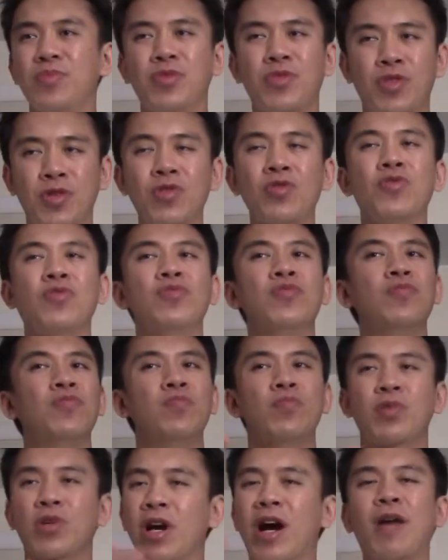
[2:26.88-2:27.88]
too
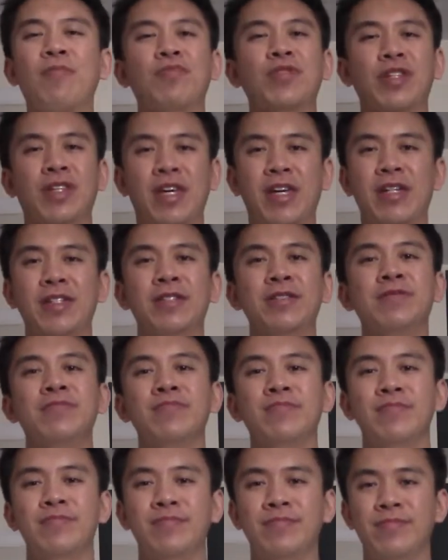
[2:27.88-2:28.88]
complicated.
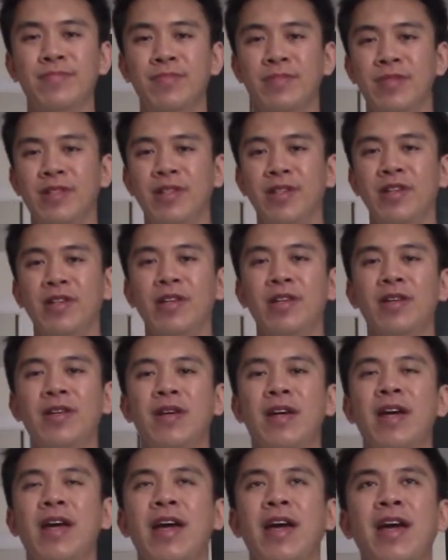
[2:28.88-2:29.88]

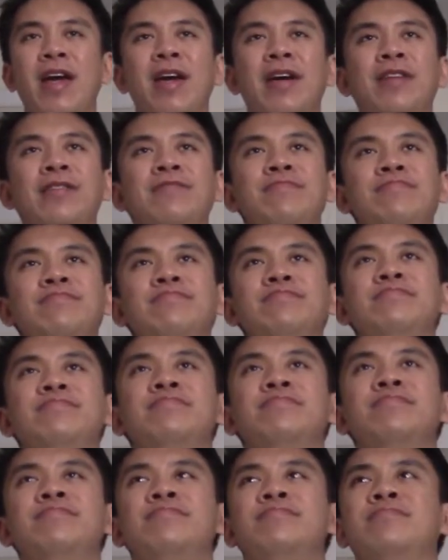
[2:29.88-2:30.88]
And
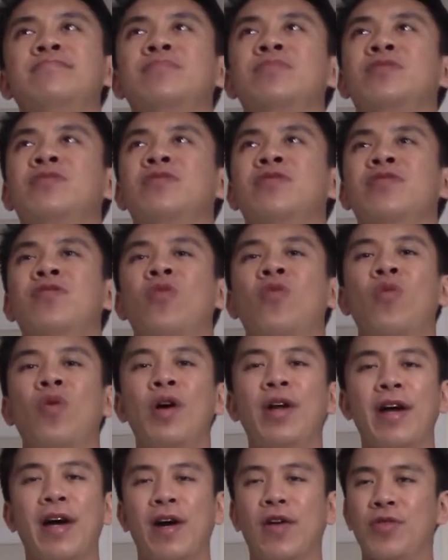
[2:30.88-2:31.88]

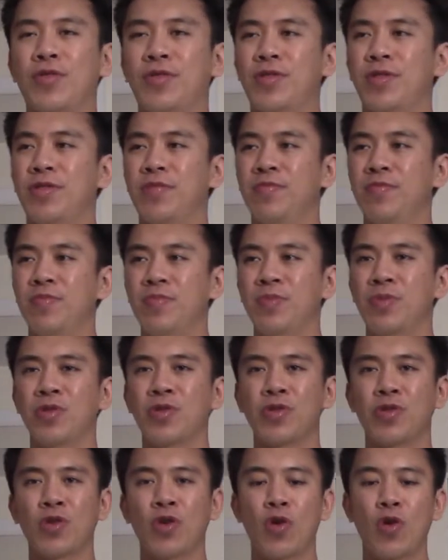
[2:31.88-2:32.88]
what else?
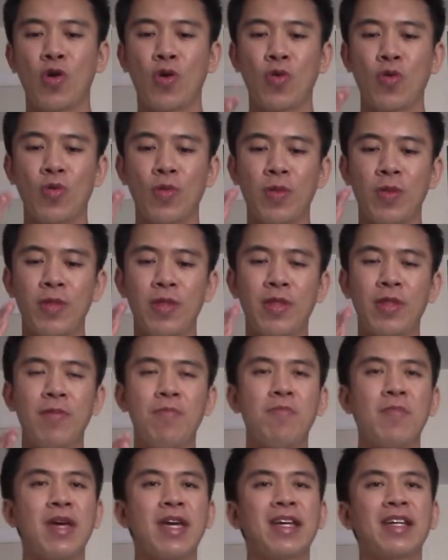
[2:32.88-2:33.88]
So the
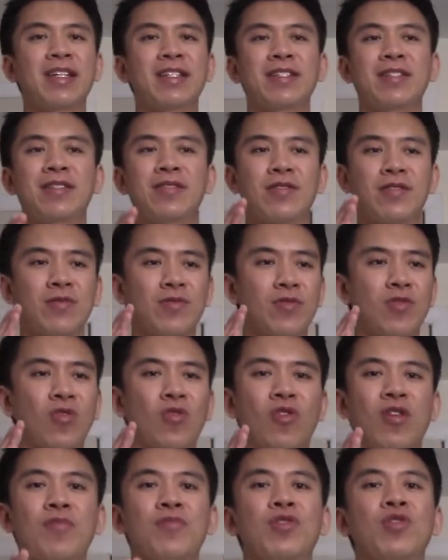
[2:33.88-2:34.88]
main
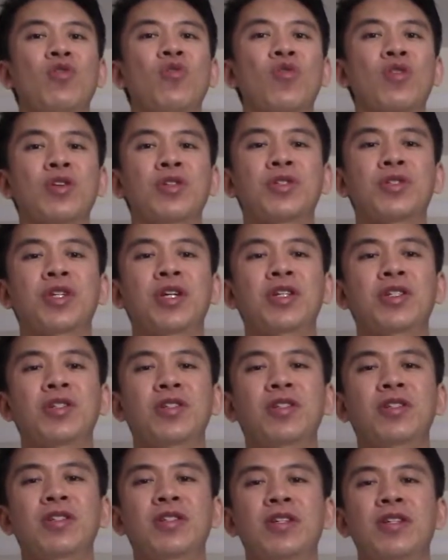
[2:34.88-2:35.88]
criminal
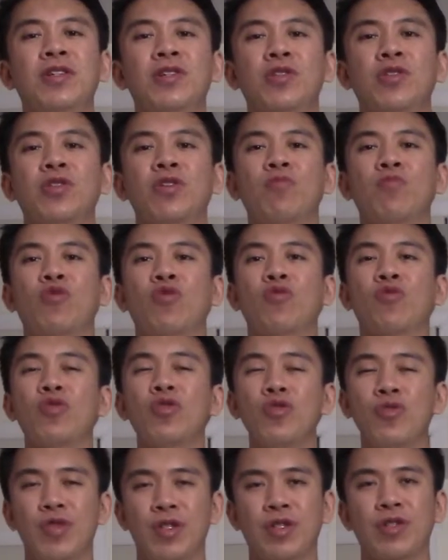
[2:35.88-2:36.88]
organization is the
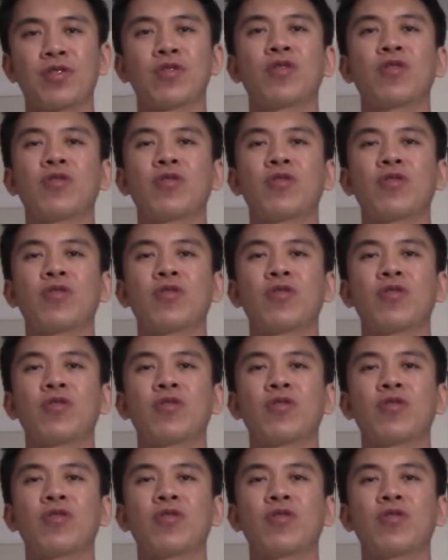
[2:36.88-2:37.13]
Beruin